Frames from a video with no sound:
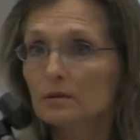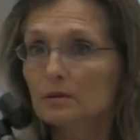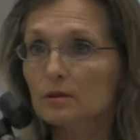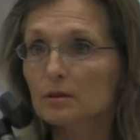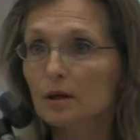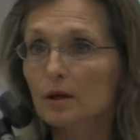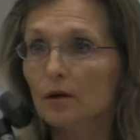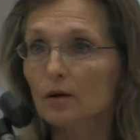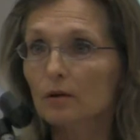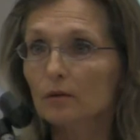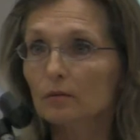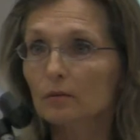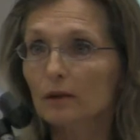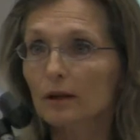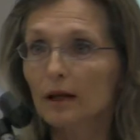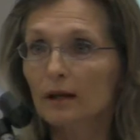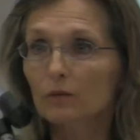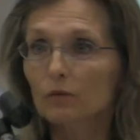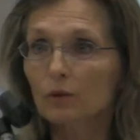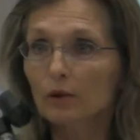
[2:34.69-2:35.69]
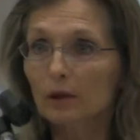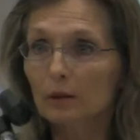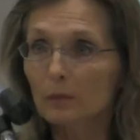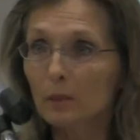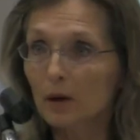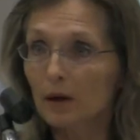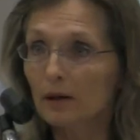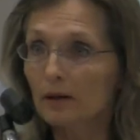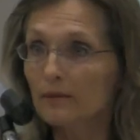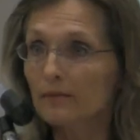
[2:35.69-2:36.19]
So, and we're a
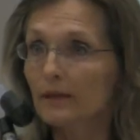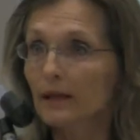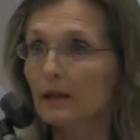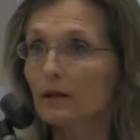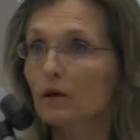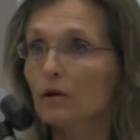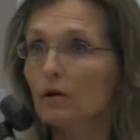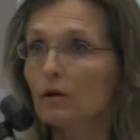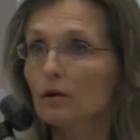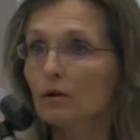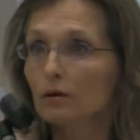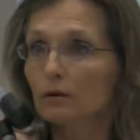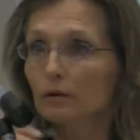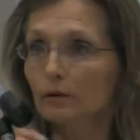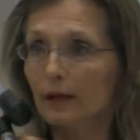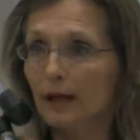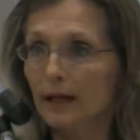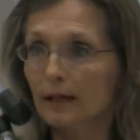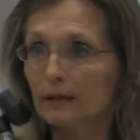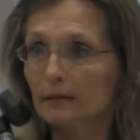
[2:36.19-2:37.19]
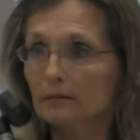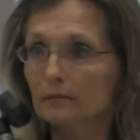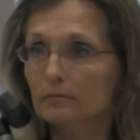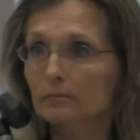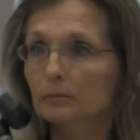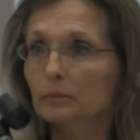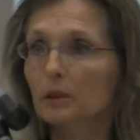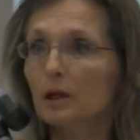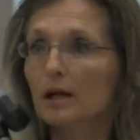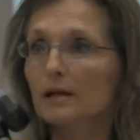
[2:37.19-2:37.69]
part of that whole grant
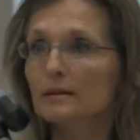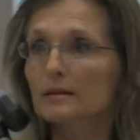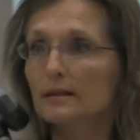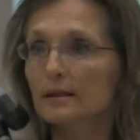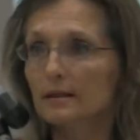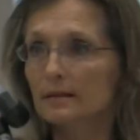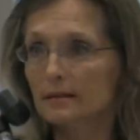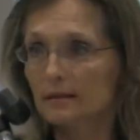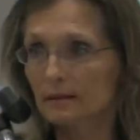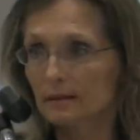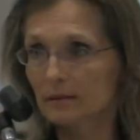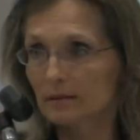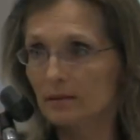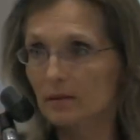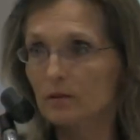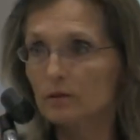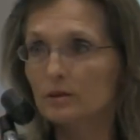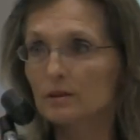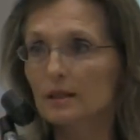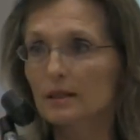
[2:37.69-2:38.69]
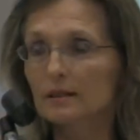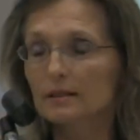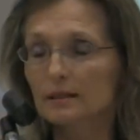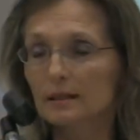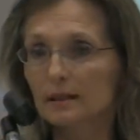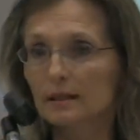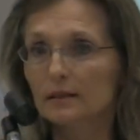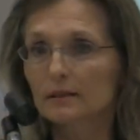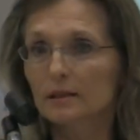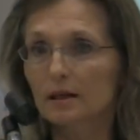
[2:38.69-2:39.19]
process and those things
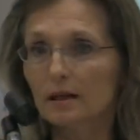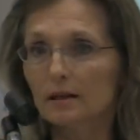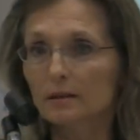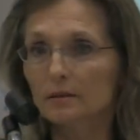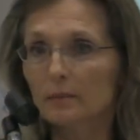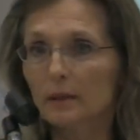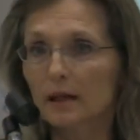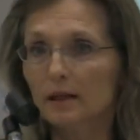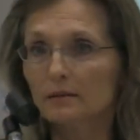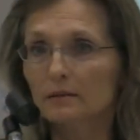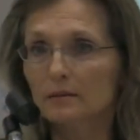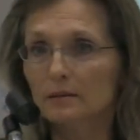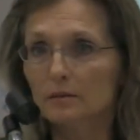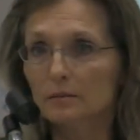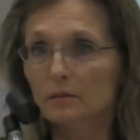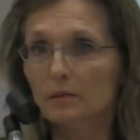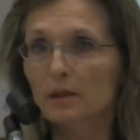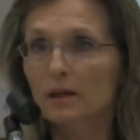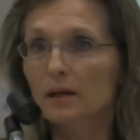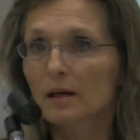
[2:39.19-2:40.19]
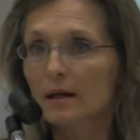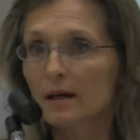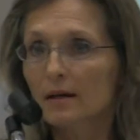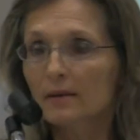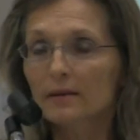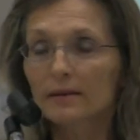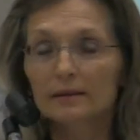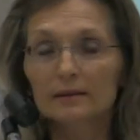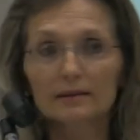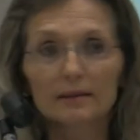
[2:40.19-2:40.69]
that he talked about,
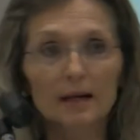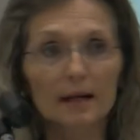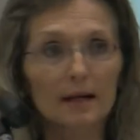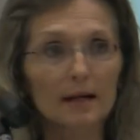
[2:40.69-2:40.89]
that